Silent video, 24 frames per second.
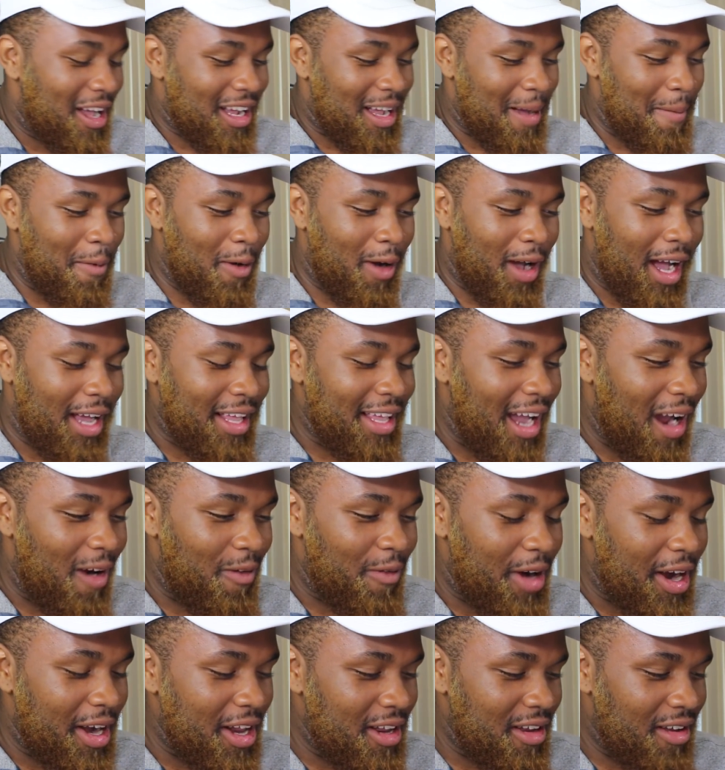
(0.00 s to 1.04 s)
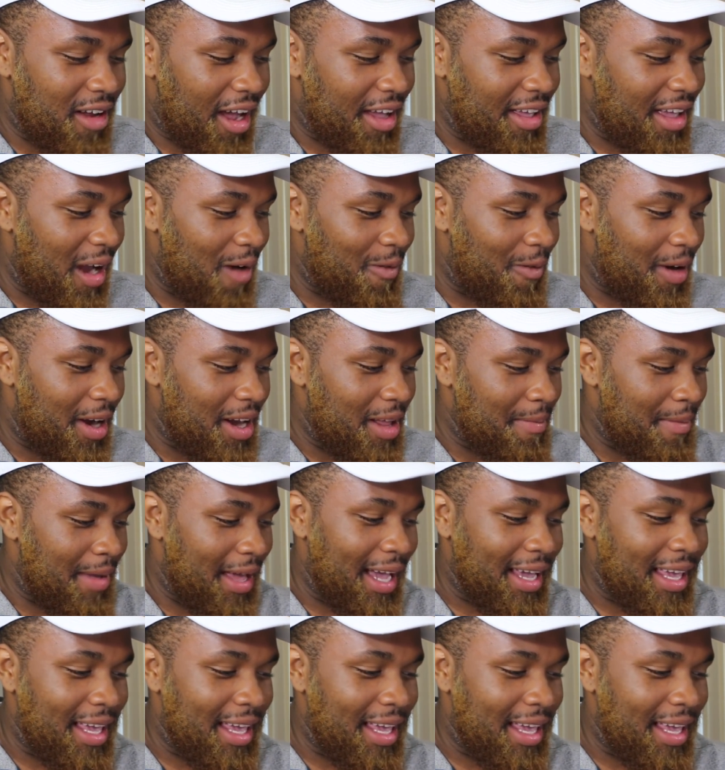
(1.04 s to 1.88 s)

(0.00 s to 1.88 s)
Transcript: Come on, are y'all ready? Are y'all ready, man?